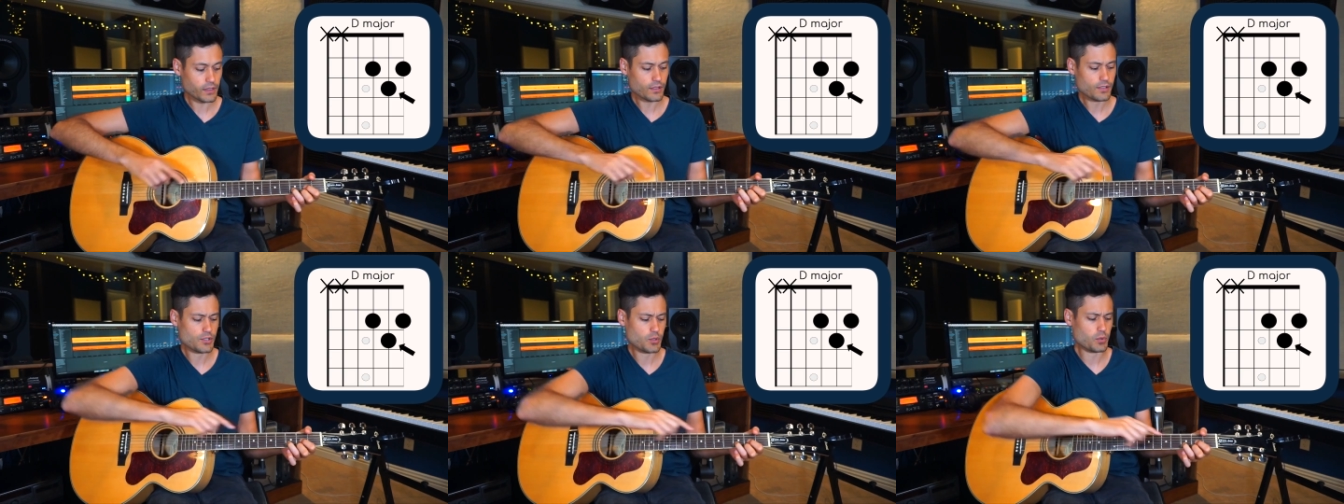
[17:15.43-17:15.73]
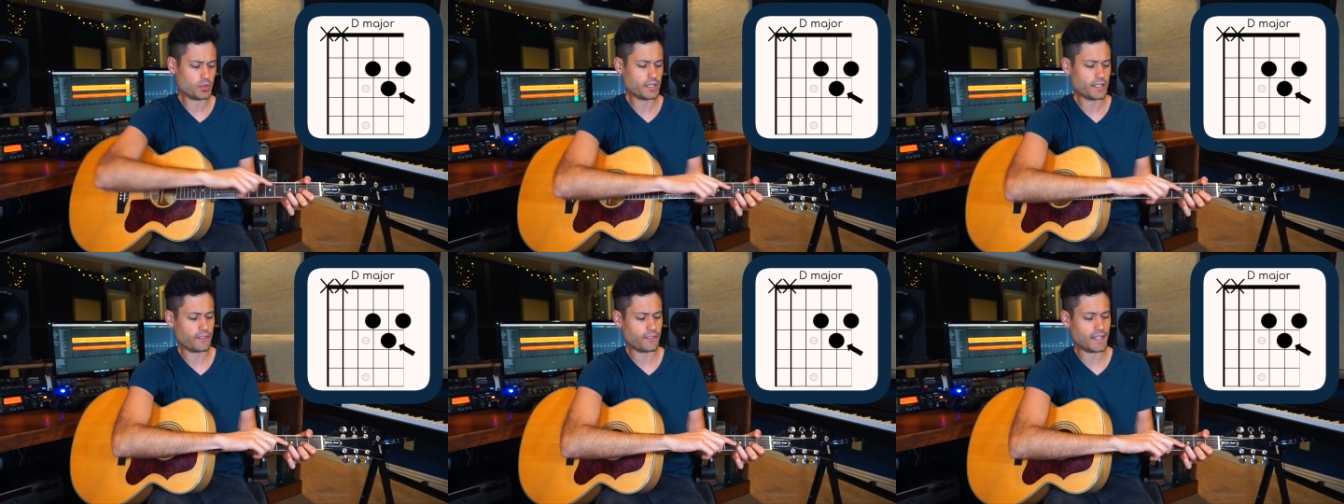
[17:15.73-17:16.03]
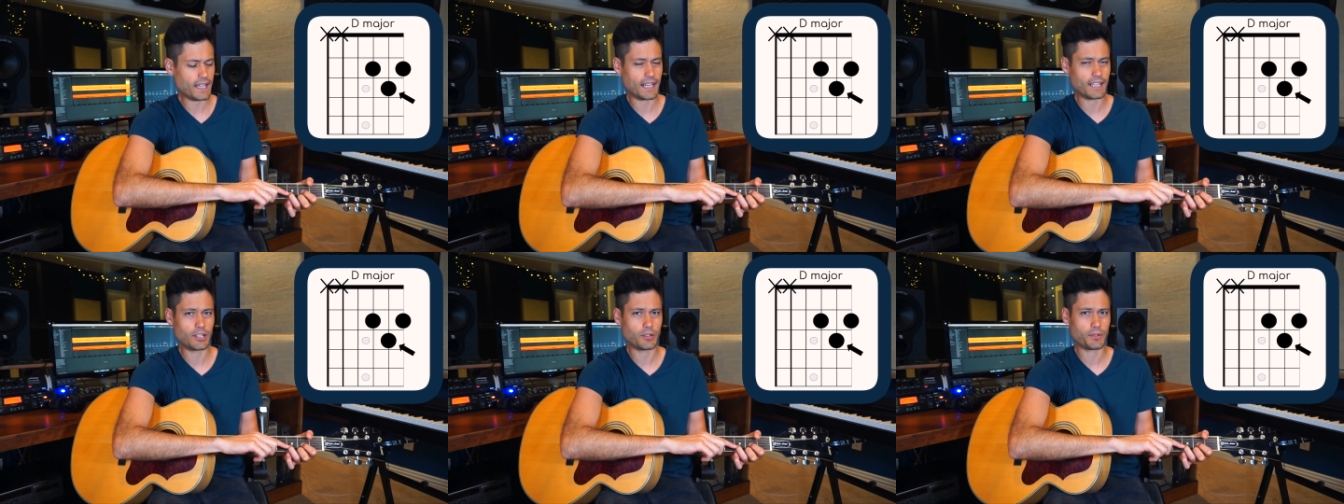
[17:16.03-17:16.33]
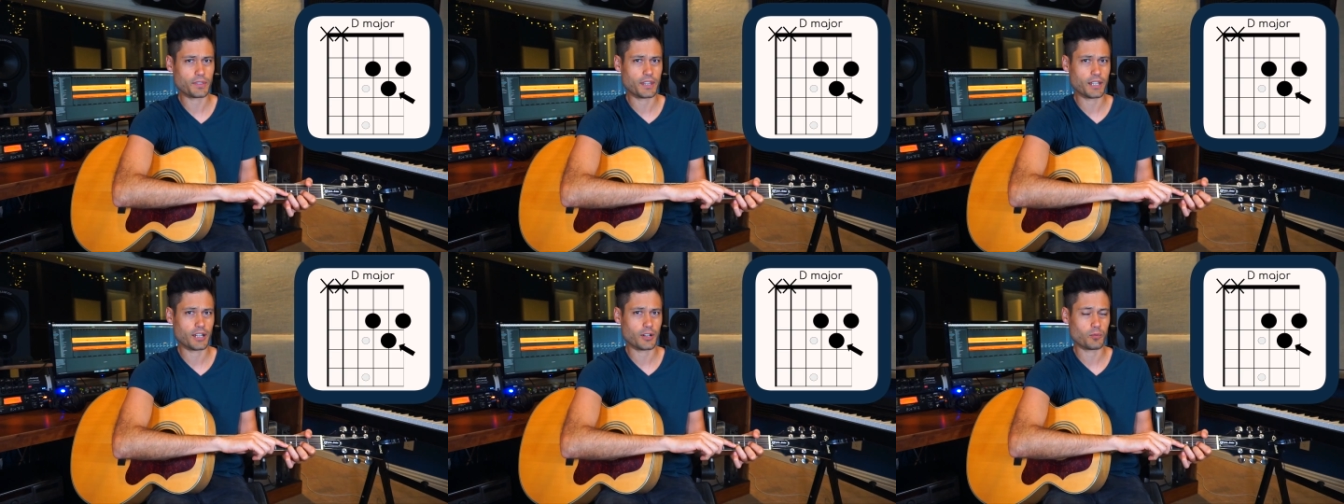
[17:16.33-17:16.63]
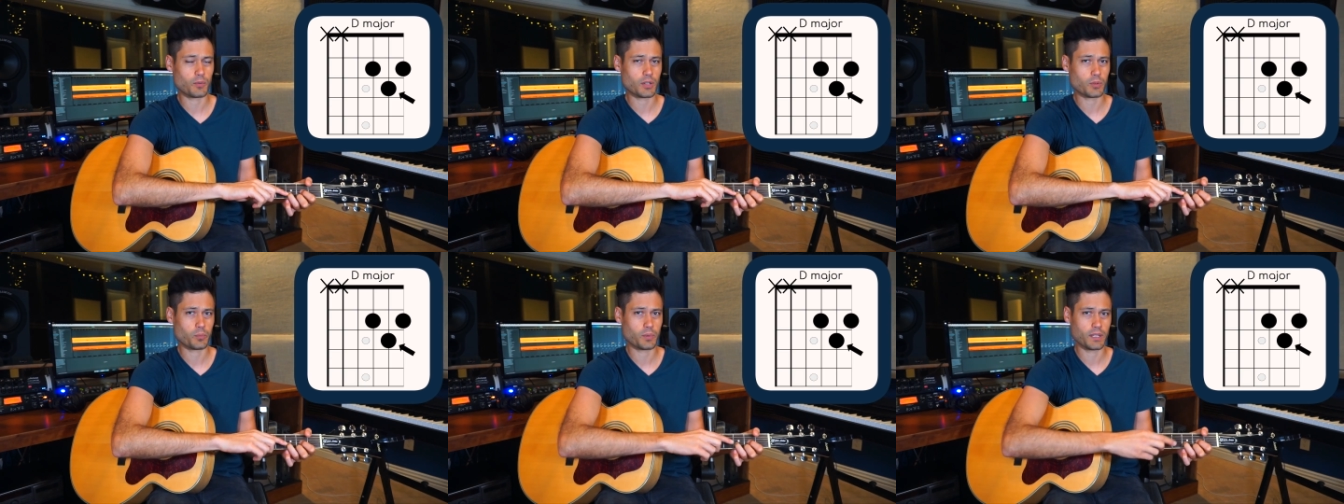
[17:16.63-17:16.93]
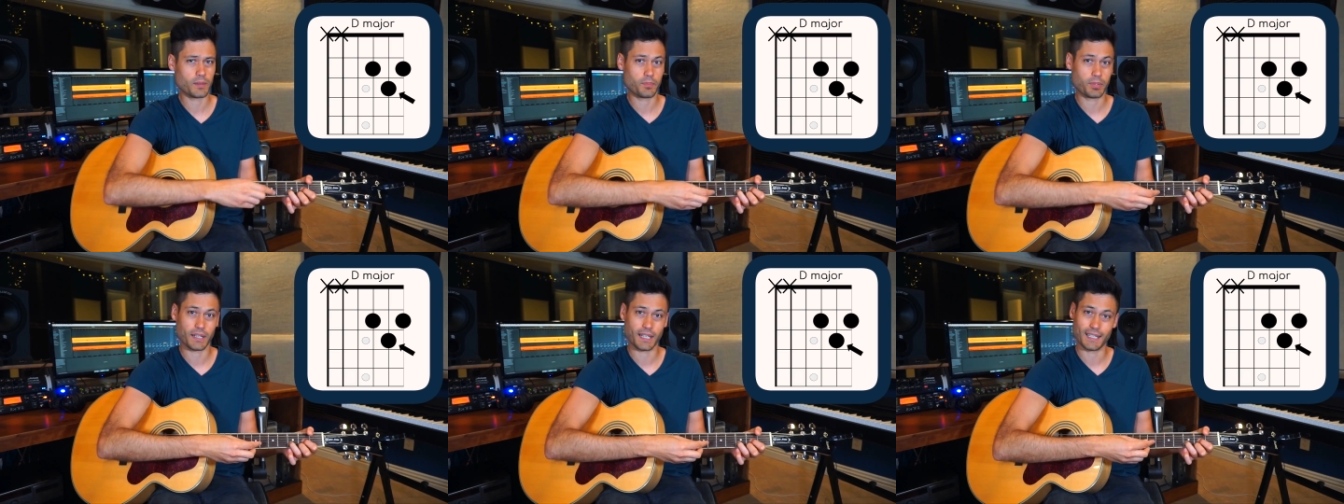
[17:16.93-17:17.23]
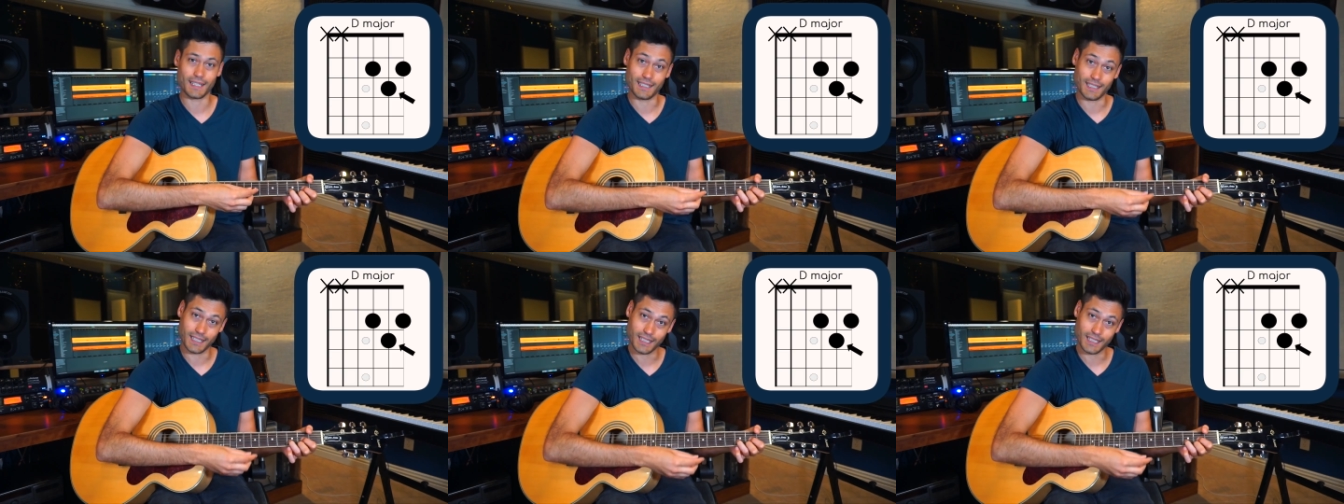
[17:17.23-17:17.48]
So we're leaving that note there when we play D.